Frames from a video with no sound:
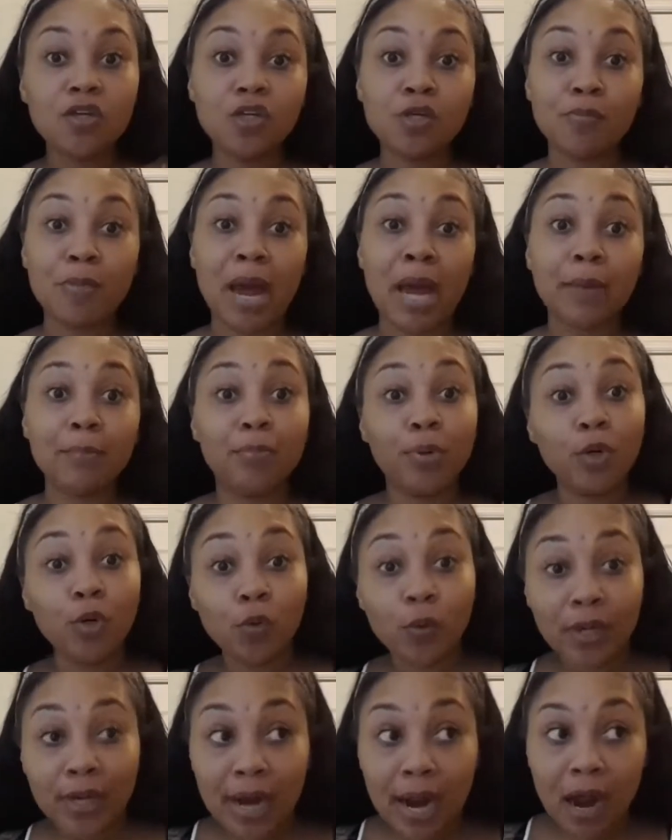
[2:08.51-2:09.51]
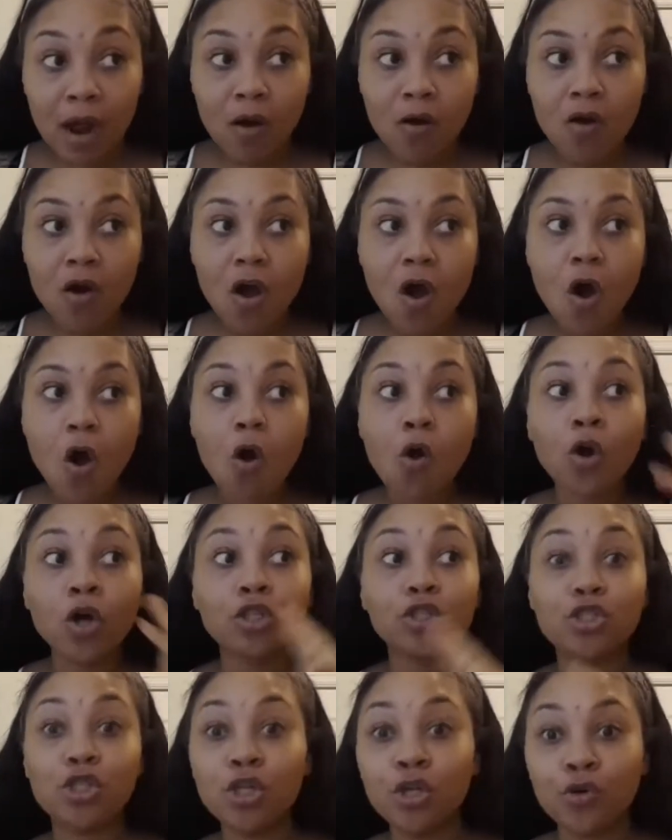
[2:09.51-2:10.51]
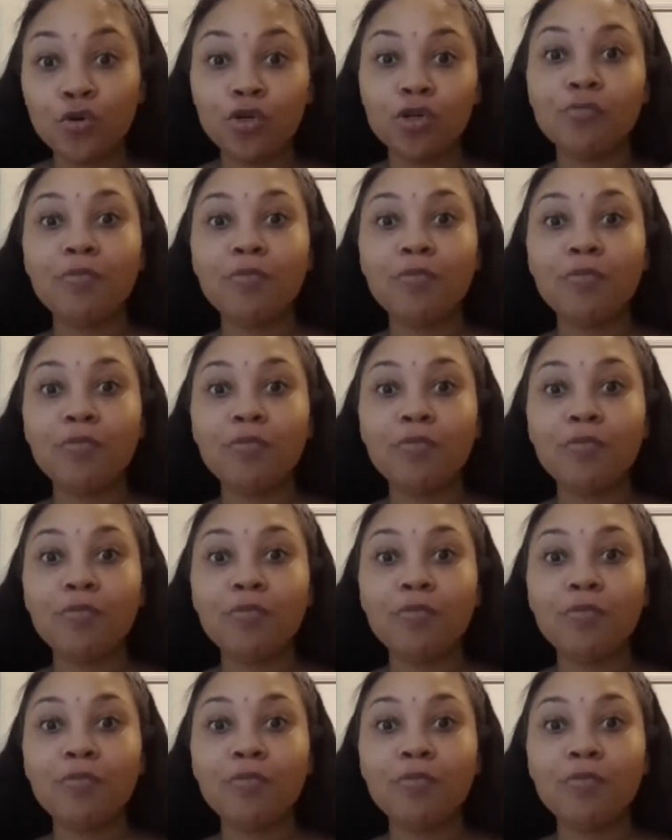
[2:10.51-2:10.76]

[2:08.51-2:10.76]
you might poo it out, or 2,